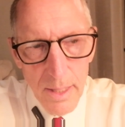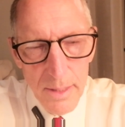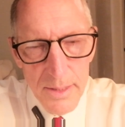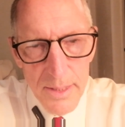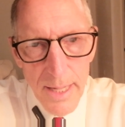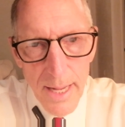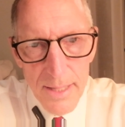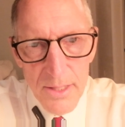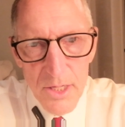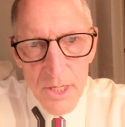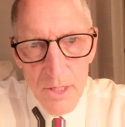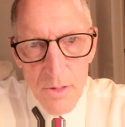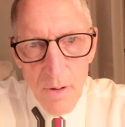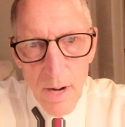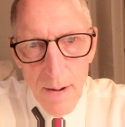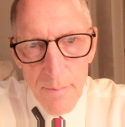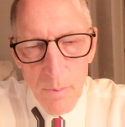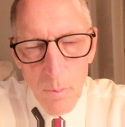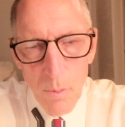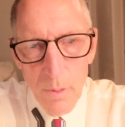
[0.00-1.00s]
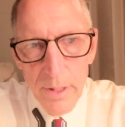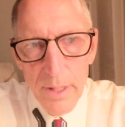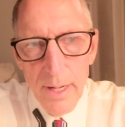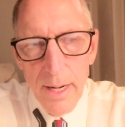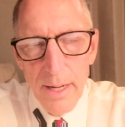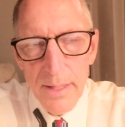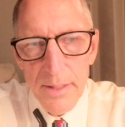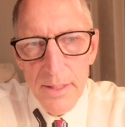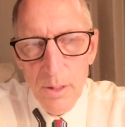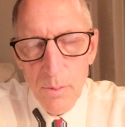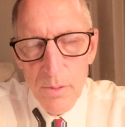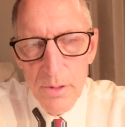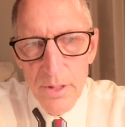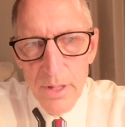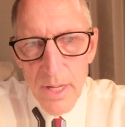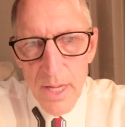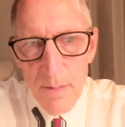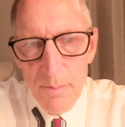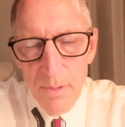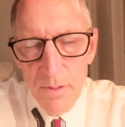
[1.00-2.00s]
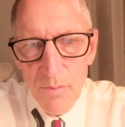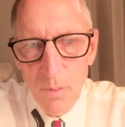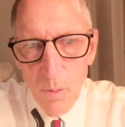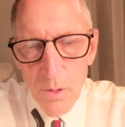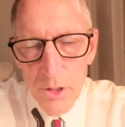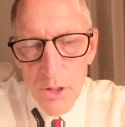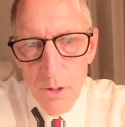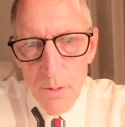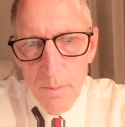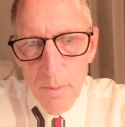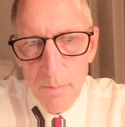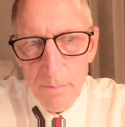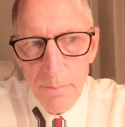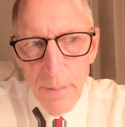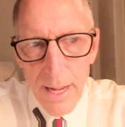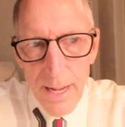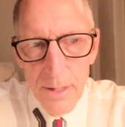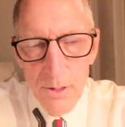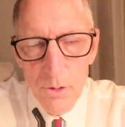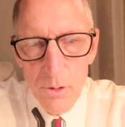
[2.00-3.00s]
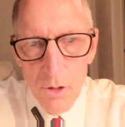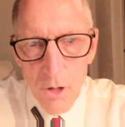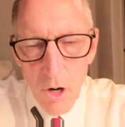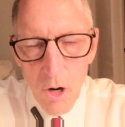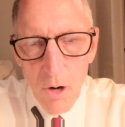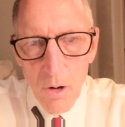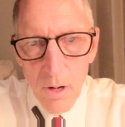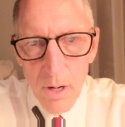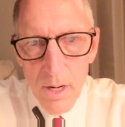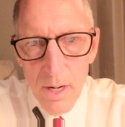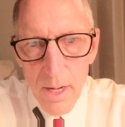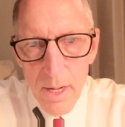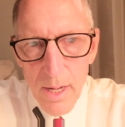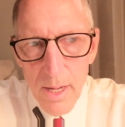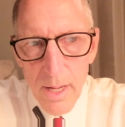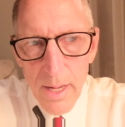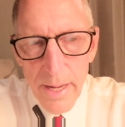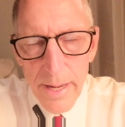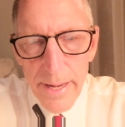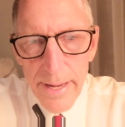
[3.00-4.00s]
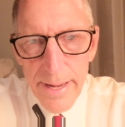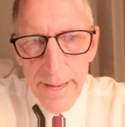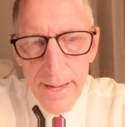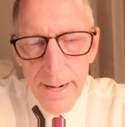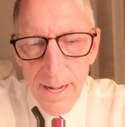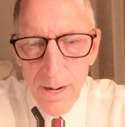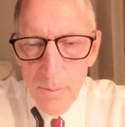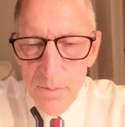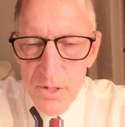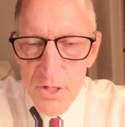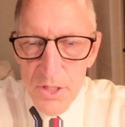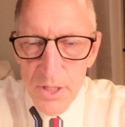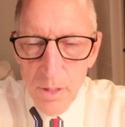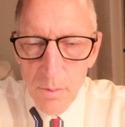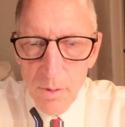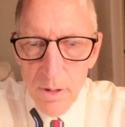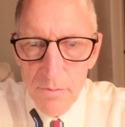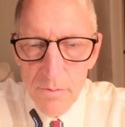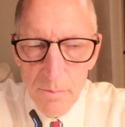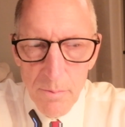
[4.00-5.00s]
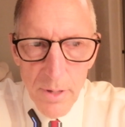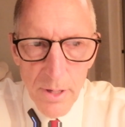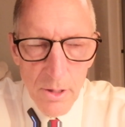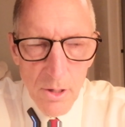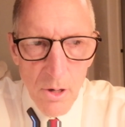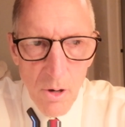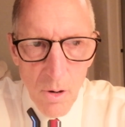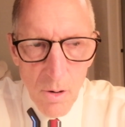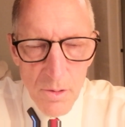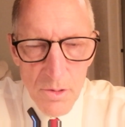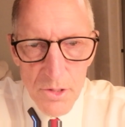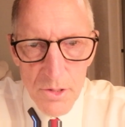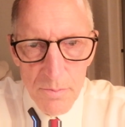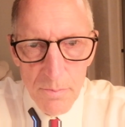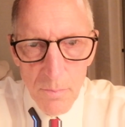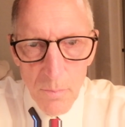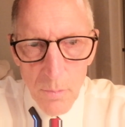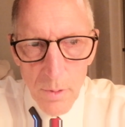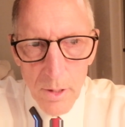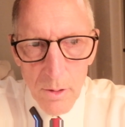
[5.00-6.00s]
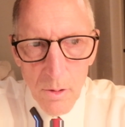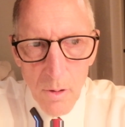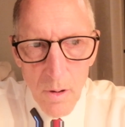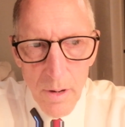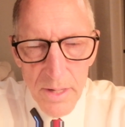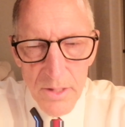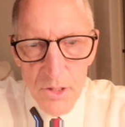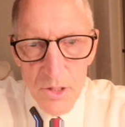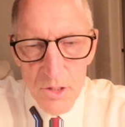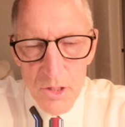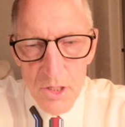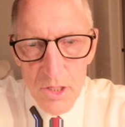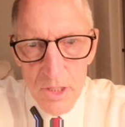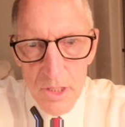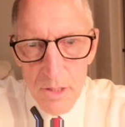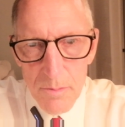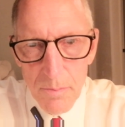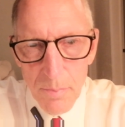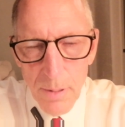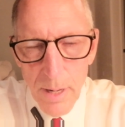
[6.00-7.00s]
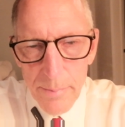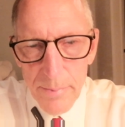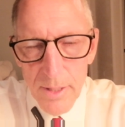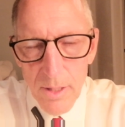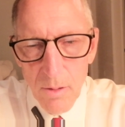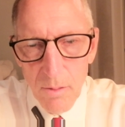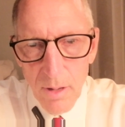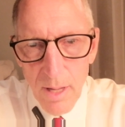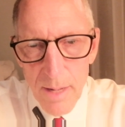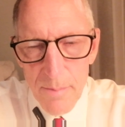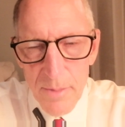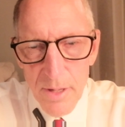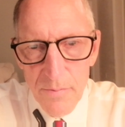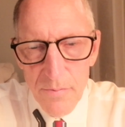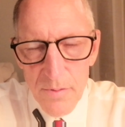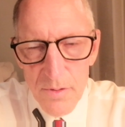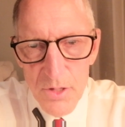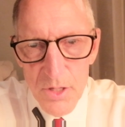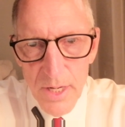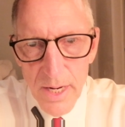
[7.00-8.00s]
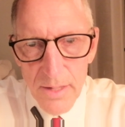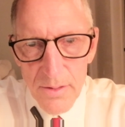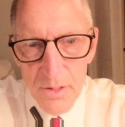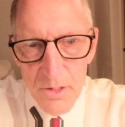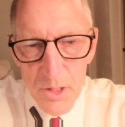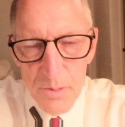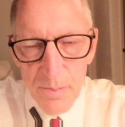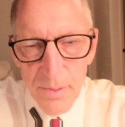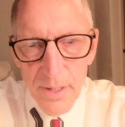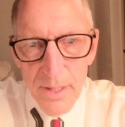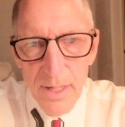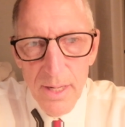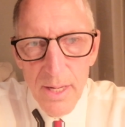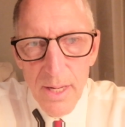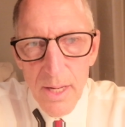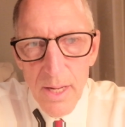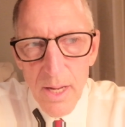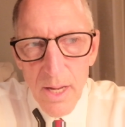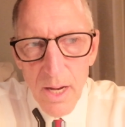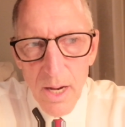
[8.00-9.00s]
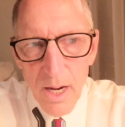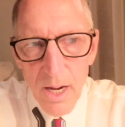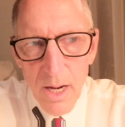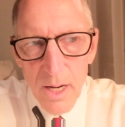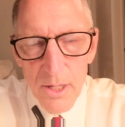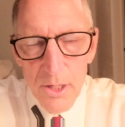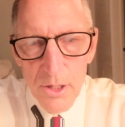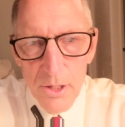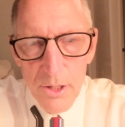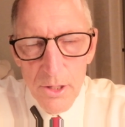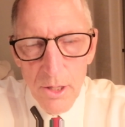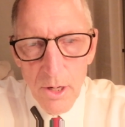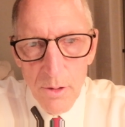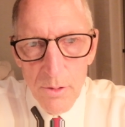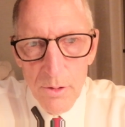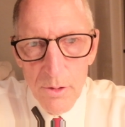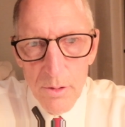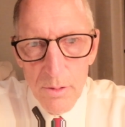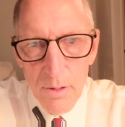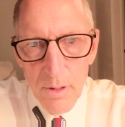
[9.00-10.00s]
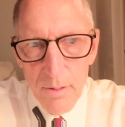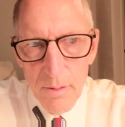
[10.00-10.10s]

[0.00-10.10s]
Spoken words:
taxi driver, working out a deal with him before you buy a new car. And I would stay away from rent-a-cars. Rent-a-car agencies probably don't like me for saying this, but you know,